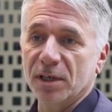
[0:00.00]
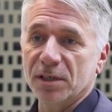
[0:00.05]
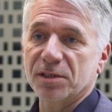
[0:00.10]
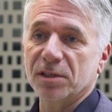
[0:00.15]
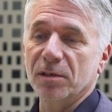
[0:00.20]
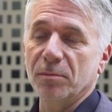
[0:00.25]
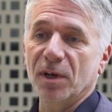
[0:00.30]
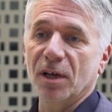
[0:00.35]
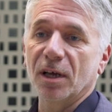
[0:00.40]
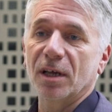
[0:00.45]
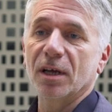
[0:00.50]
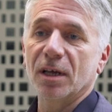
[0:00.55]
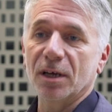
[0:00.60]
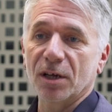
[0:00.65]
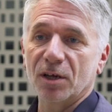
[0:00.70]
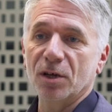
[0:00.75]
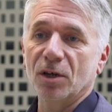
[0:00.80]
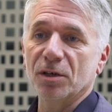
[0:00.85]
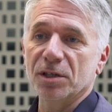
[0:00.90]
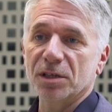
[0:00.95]
a similar kind
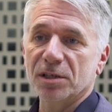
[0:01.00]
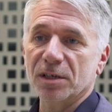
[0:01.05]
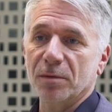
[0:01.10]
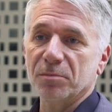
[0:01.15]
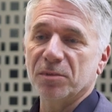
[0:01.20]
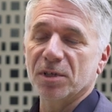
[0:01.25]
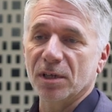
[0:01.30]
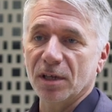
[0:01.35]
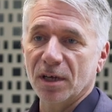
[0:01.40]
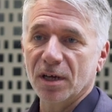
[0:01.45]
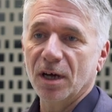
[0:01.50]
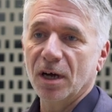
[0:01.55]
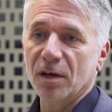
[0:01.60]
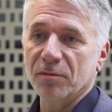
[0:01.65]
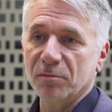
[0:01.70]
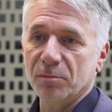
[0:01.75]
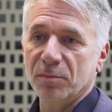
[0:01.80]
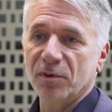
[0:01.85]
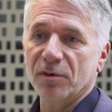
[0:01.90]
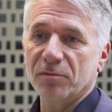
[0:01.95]
of concept to the
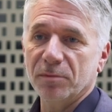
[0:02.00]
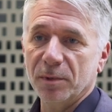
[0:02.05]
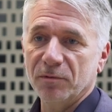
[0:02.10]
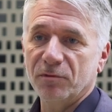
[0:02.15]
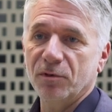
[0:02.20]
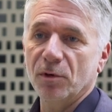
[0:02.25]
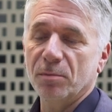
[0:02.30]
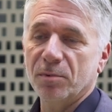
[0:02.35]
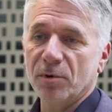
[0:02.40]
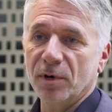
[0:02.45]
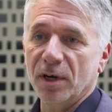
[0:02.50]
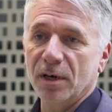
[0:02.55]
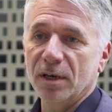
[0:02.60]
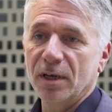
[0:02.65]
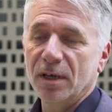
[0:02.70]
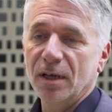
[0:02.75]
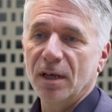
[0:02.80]
carbon footprint.